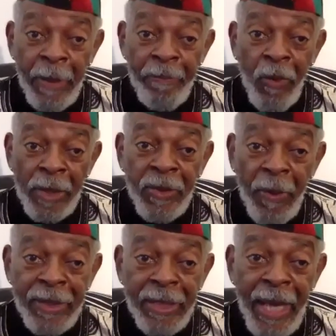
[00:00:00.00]
important
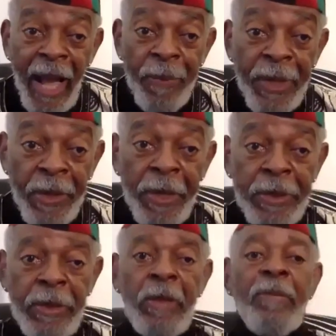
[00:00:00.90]
question, how we learn
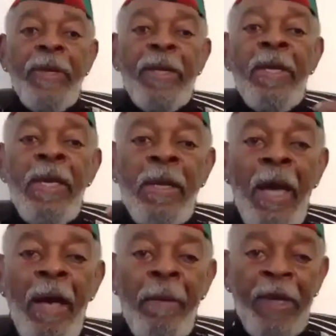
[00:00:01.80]
to do it.
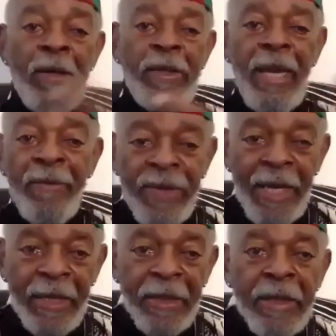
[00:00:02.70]
Because
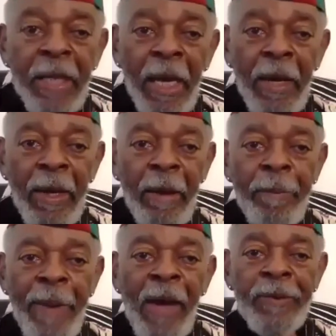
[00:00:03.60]
everything
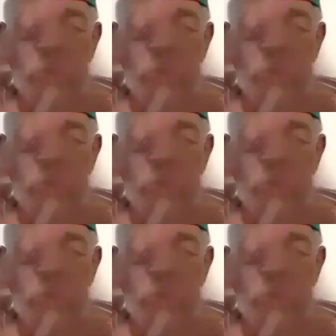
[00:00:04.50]
about